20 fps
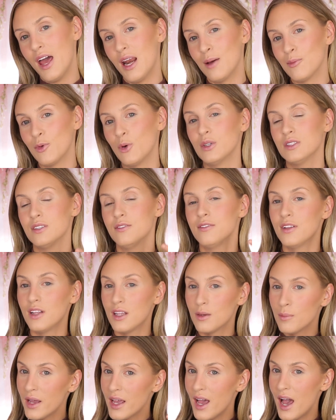and I'm going to fill
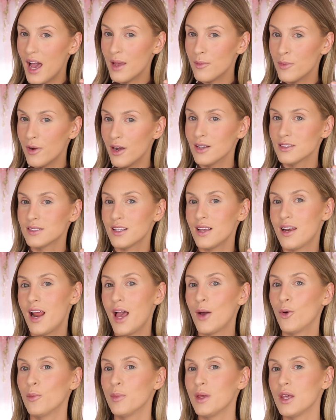in my eyebrows and
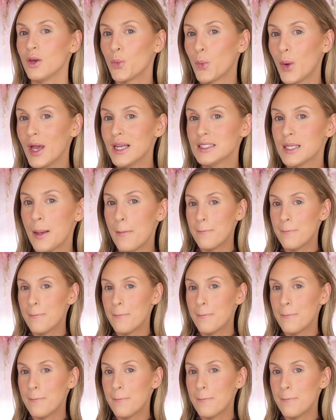I will be right